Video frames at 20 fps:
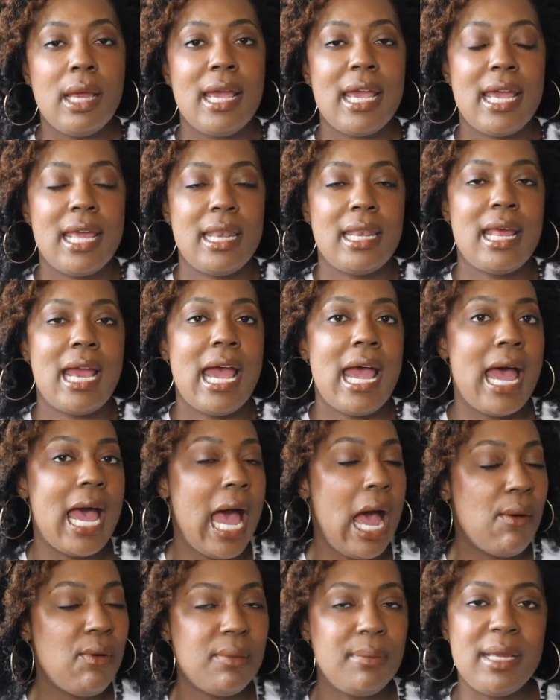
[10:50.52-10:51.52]
and
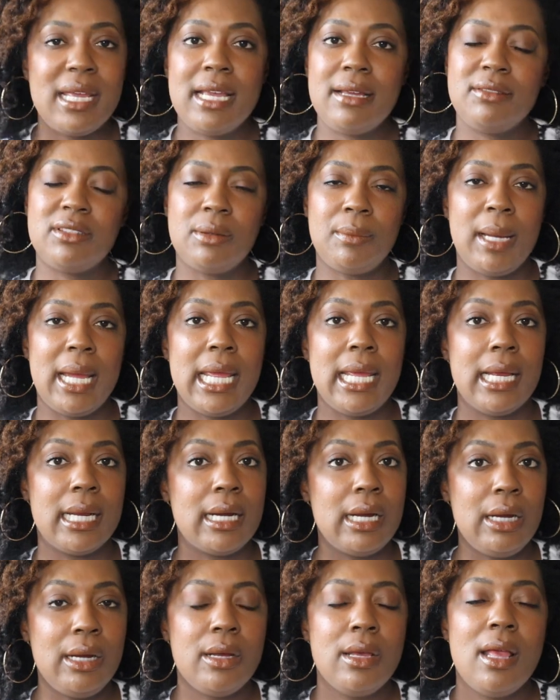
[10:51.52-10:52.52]
how it behaves on my
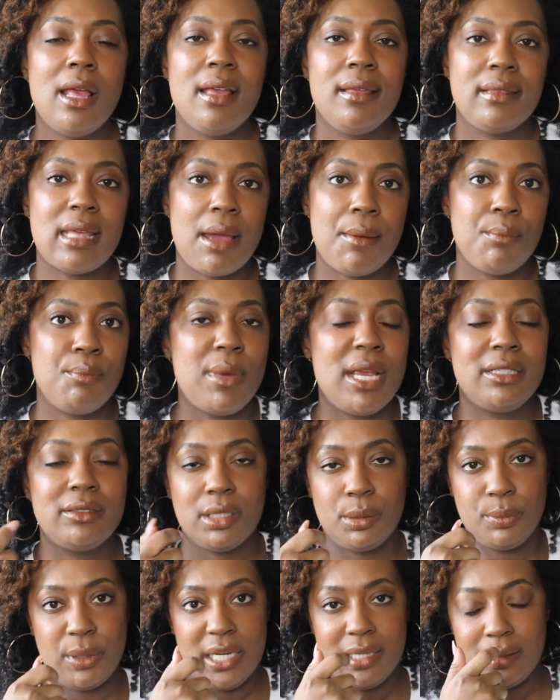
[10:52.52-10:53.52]
hair that makes
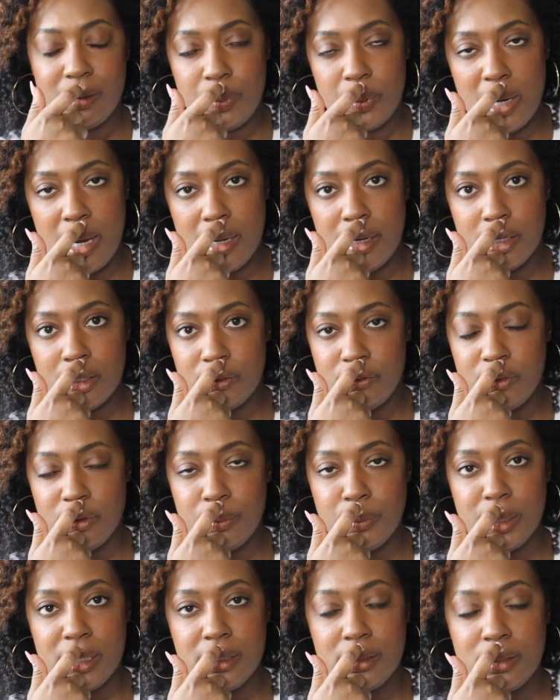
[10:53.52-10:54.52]
or breaks the product for
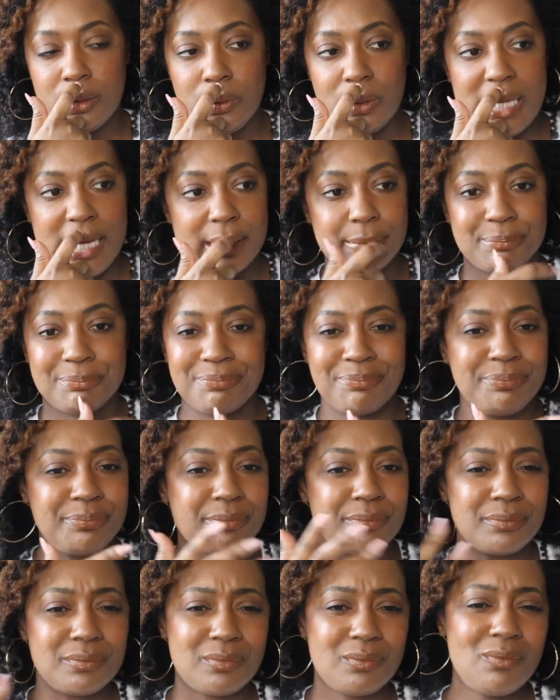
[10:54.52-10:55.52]
me. So, like,
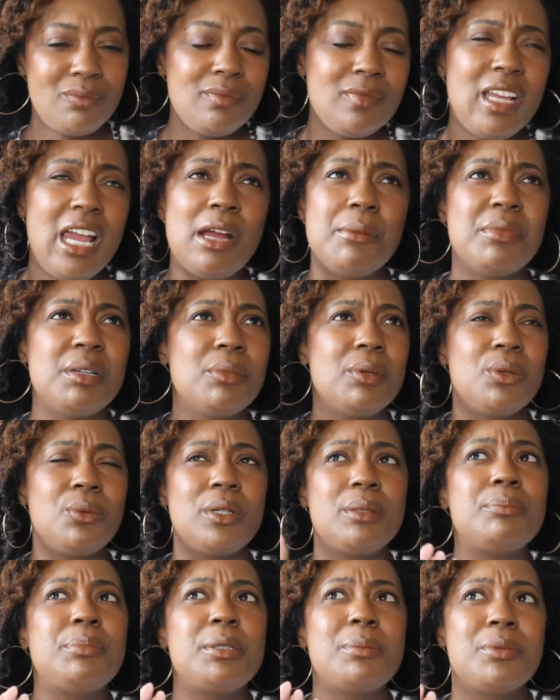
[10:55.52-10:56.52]
I remember
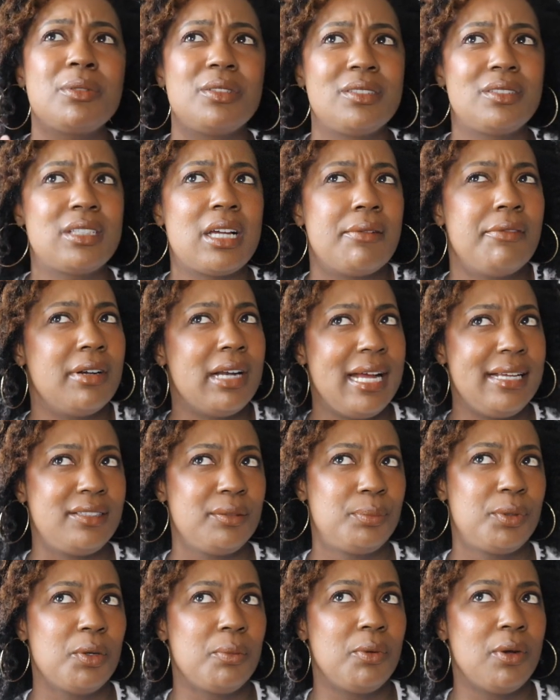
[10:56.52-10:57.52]
when people discovered
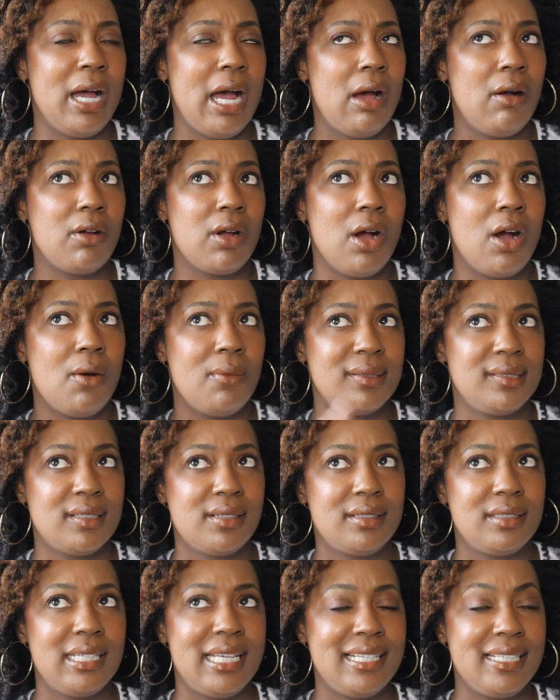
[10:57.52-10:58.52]
isopropyl alcohol was
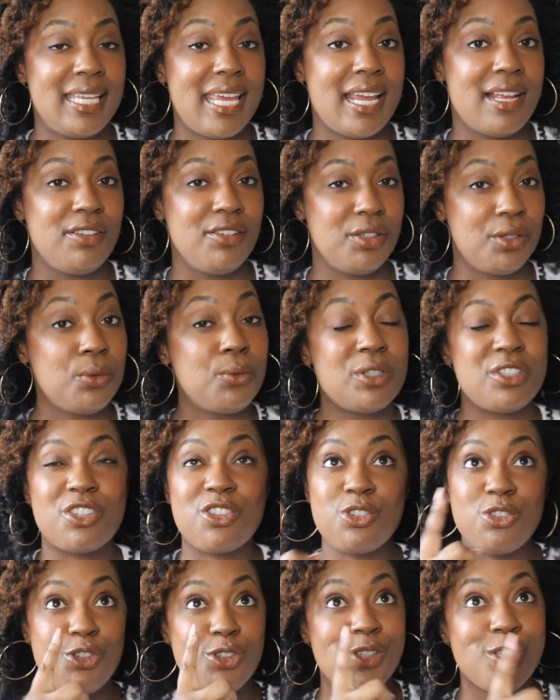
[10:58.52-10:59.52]
in Cantu, which
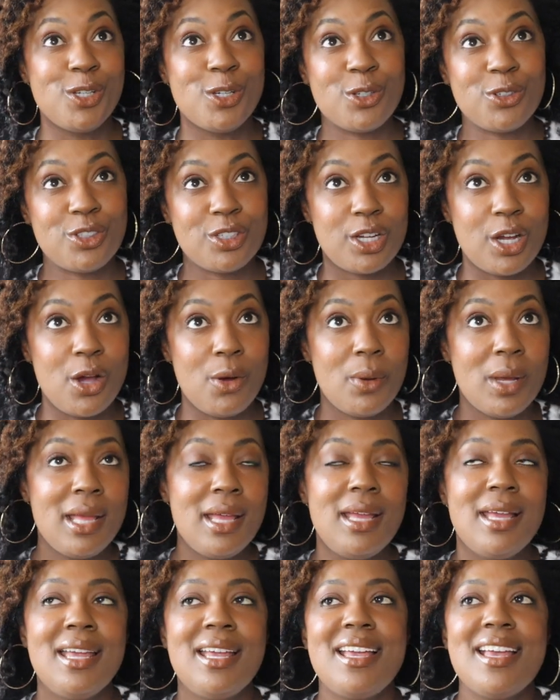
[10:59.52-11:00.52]
is years ago.
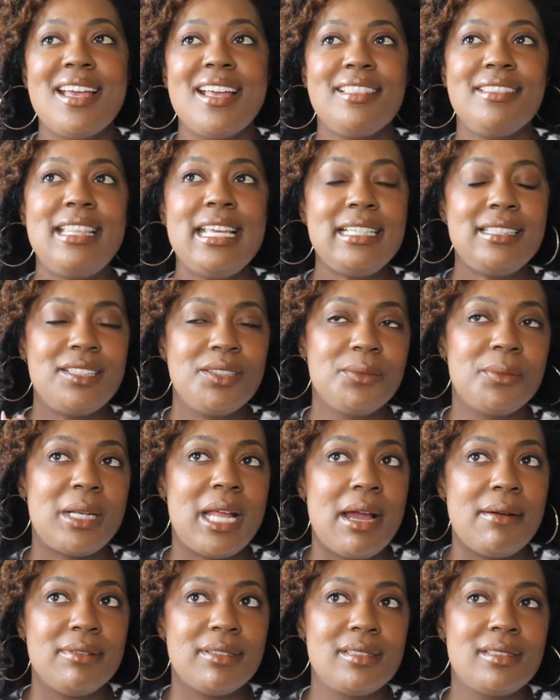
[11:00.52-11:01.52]
This is when
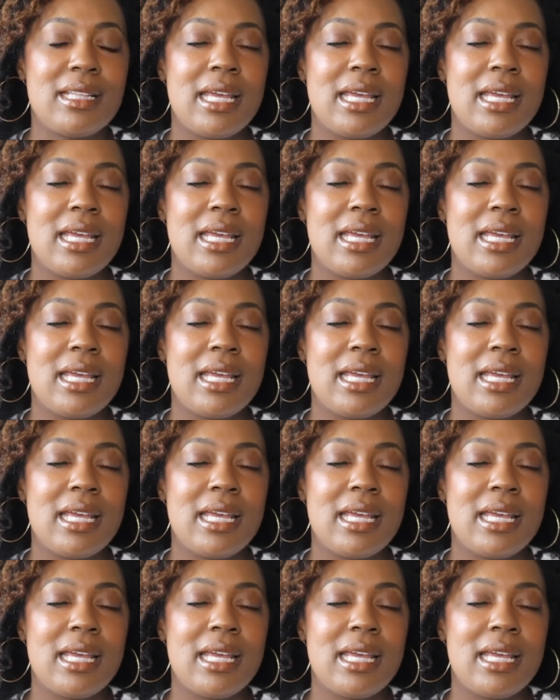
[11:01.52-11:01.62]
I was